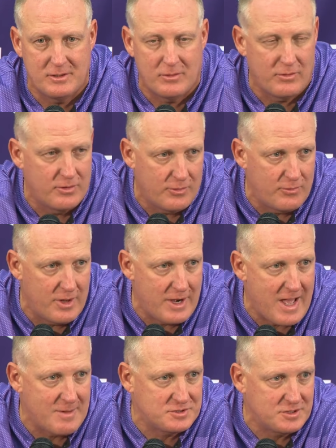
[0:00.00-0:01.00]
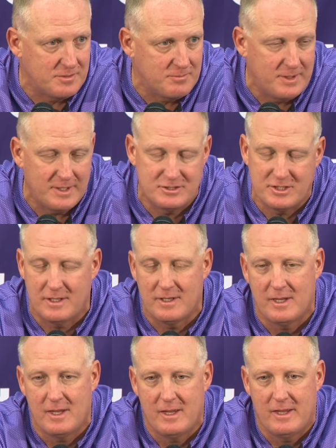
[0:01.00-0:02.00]
or they'll run option and beat you,
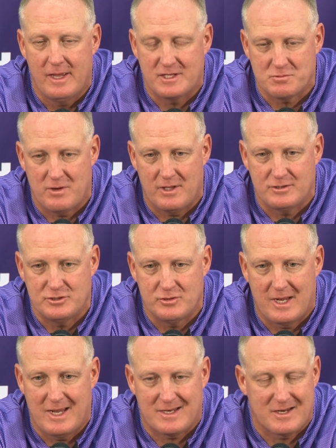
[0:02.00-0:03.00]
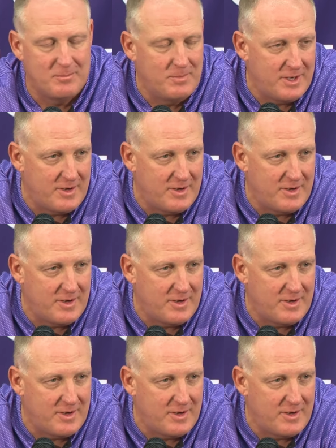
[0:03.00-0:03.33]
as well as you can't commit